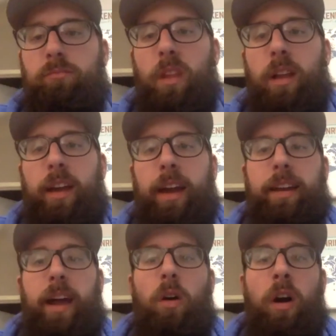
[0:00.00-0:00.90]
Okay,
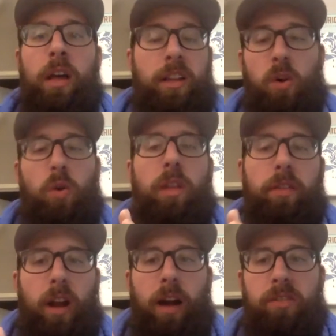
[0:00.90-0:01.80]
now it's a whole other
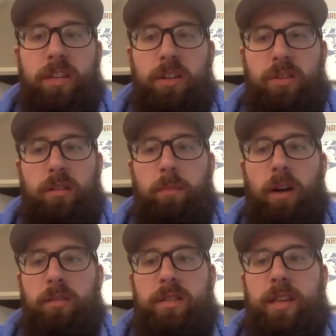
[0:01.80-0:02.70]
conversation
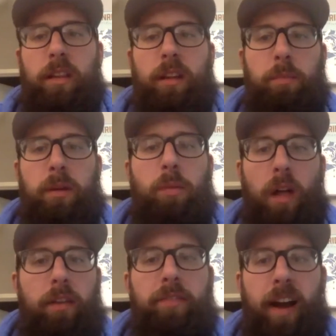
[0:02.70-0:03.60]
about selling people on
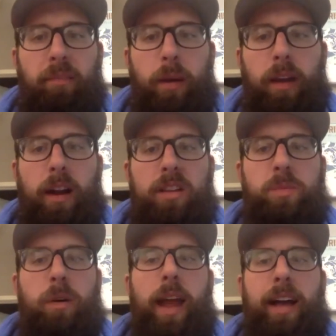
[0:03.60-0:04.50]
a 5-pay, guys,
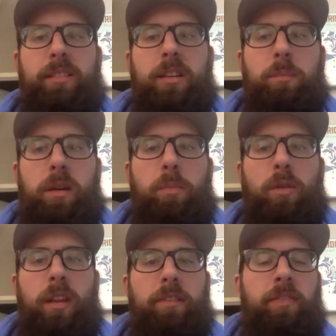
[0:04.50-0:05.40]
but asking people
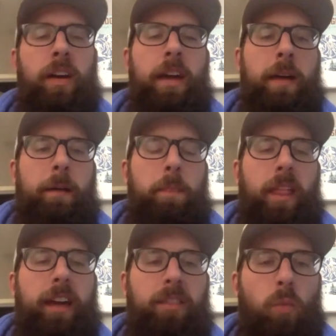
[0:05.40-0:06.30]
if,
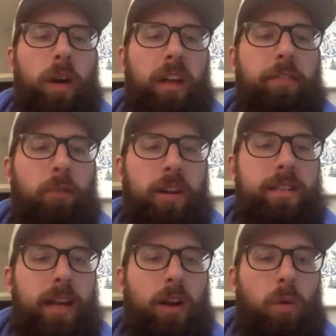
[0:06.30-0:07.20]
like, the way to phrase
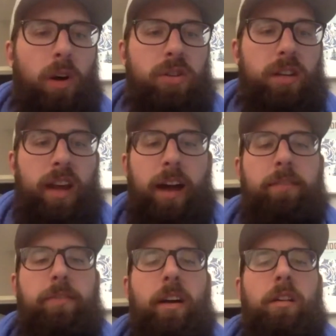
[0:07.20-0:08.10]
that question I've
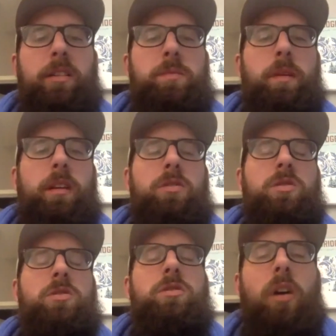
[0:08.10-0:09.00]
found has been
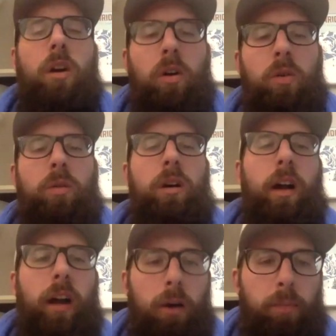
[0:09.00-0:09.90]
so
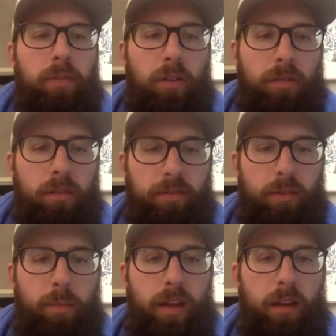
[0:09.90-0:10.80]
helpful for me.